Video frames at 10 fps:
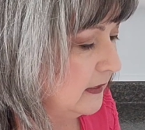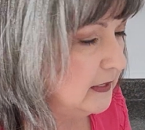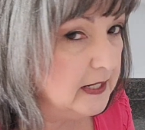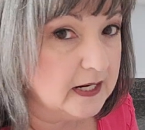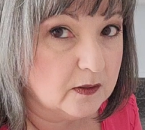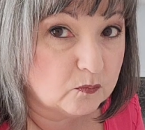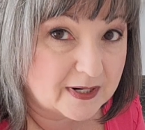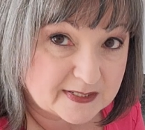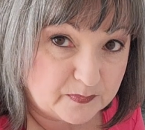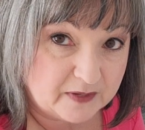the
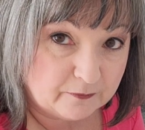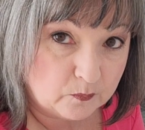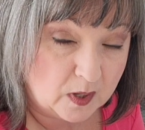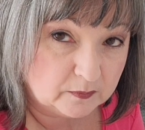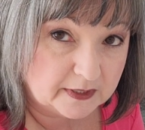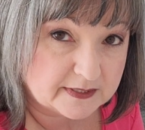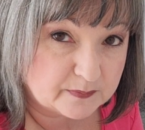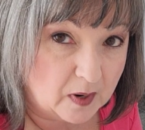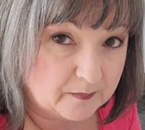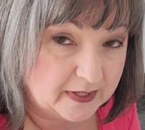recipe from Wellness
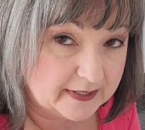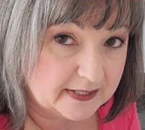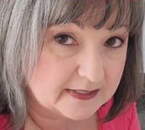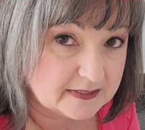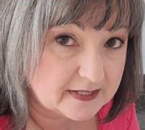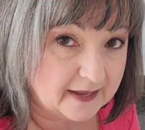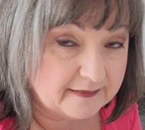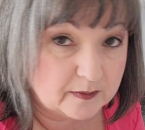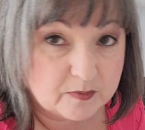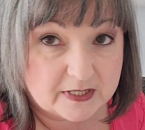Mama is, and
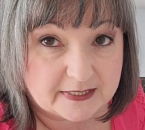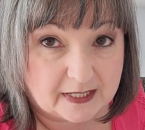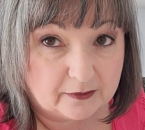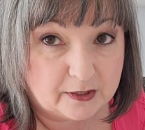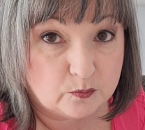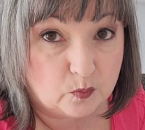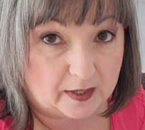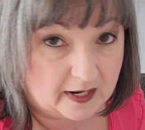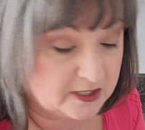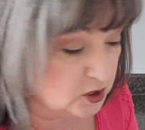then I'm going to tell you
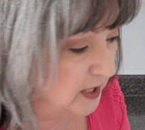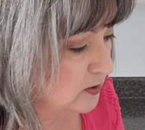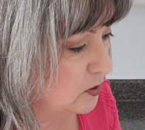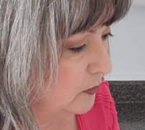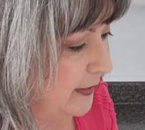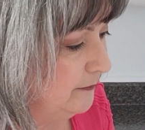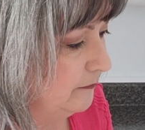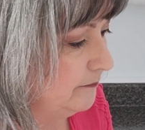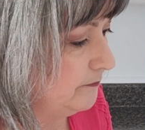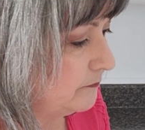what I changed, okay?
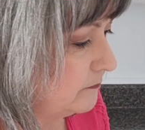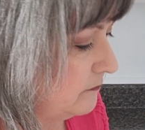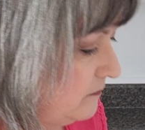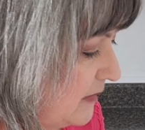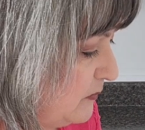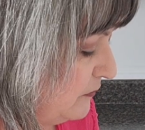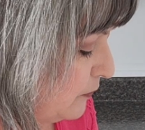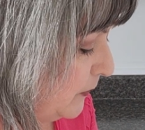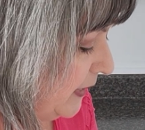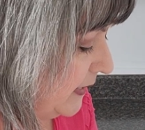
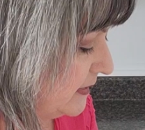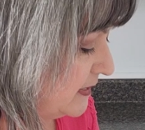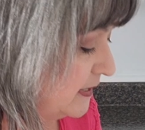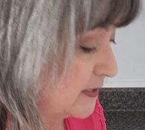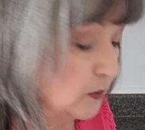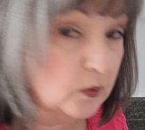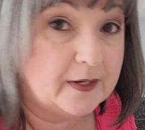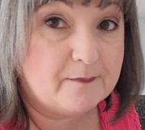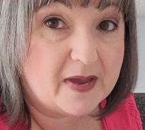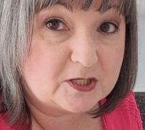Before we get into this. So we're
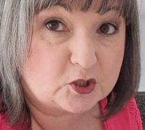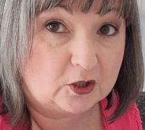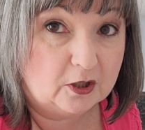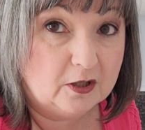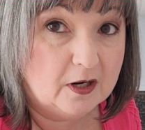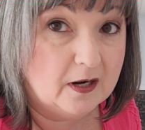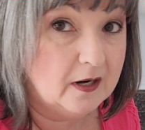going to measure,